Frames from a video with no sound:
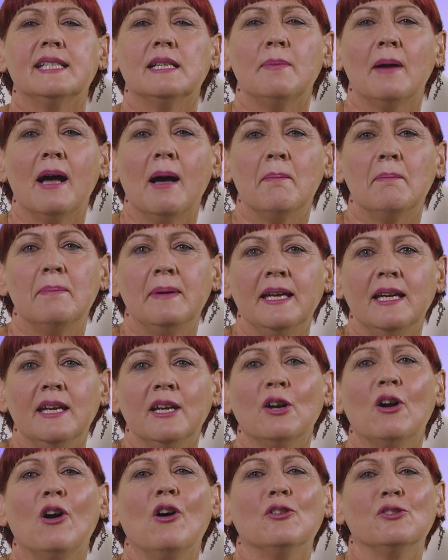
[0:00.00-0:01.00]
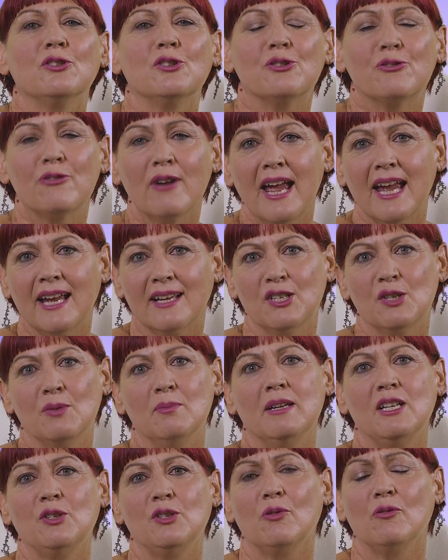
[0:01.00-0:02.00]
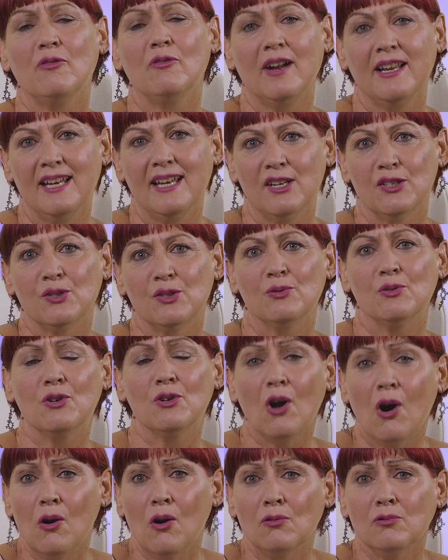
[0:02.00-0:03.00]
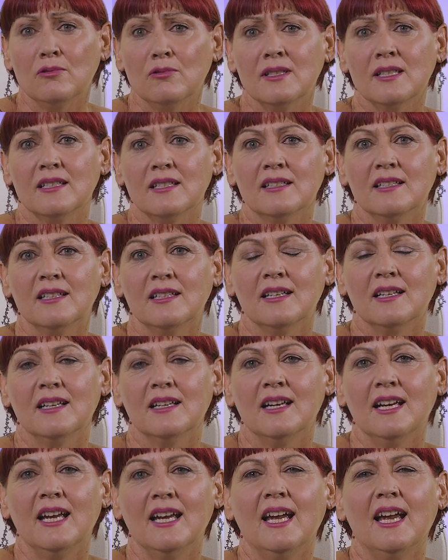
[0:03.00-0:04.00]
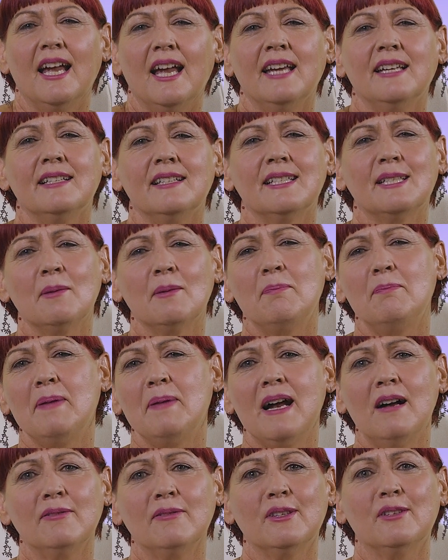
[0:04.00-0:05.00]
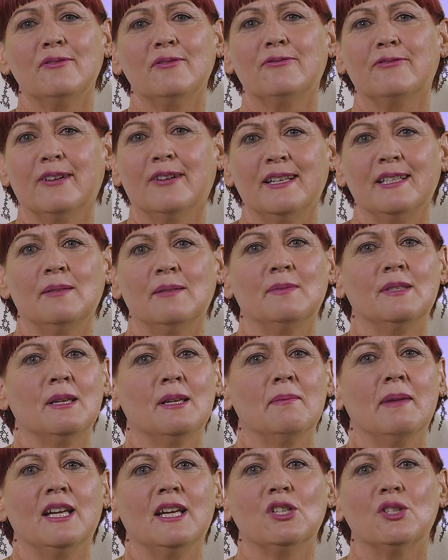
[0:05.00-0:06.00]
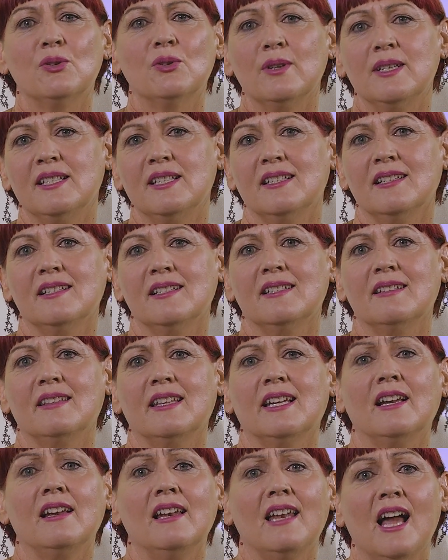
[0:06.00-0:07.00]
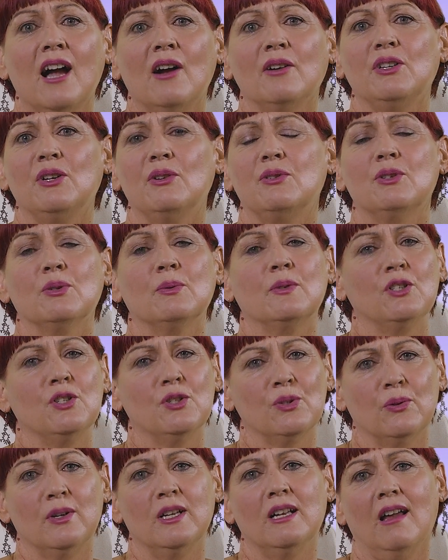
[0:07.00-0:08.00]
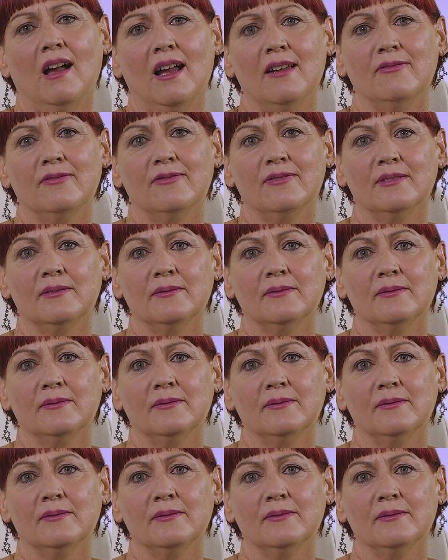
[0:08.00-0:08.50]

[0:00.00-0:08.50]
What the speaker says: about being on track to meet your financial goals. And it's about the freedom to make choices that allow you to enjoy life.